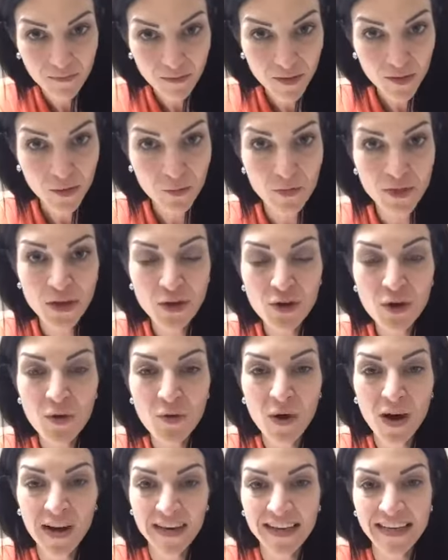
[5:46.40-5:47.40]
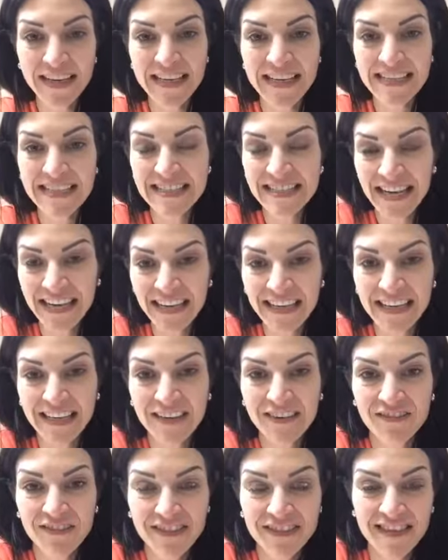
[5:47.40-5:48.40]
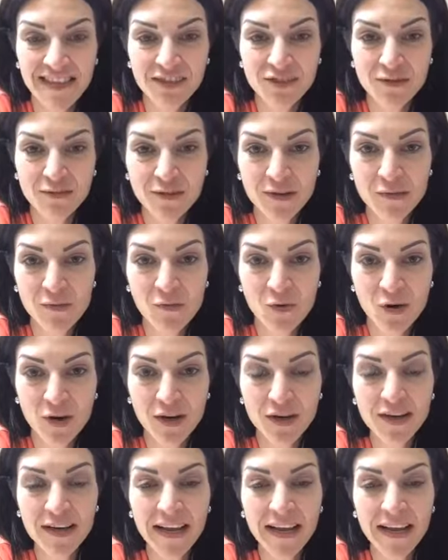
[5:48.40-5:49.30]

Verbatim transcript: when you go on a consecutive Essential Reward